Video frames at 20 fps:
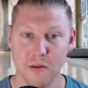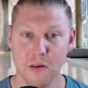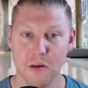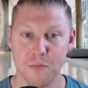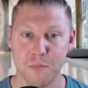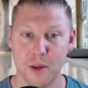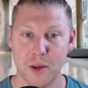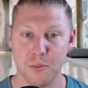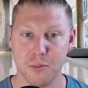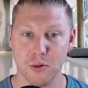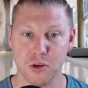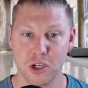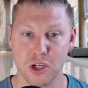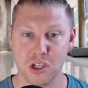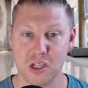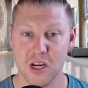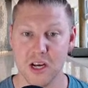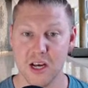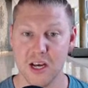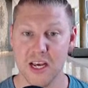of people just
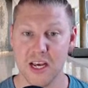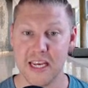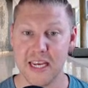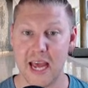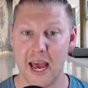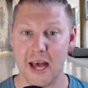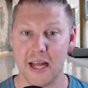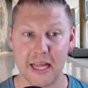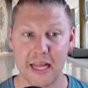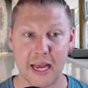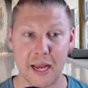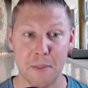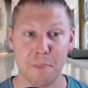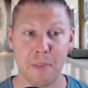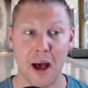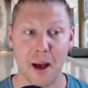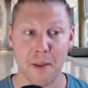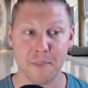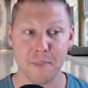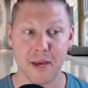yelling,
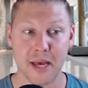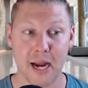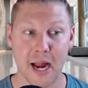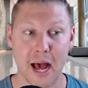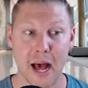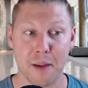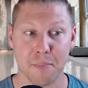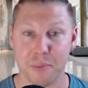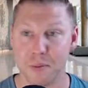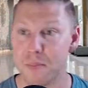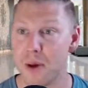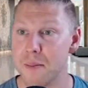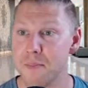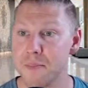pump it up,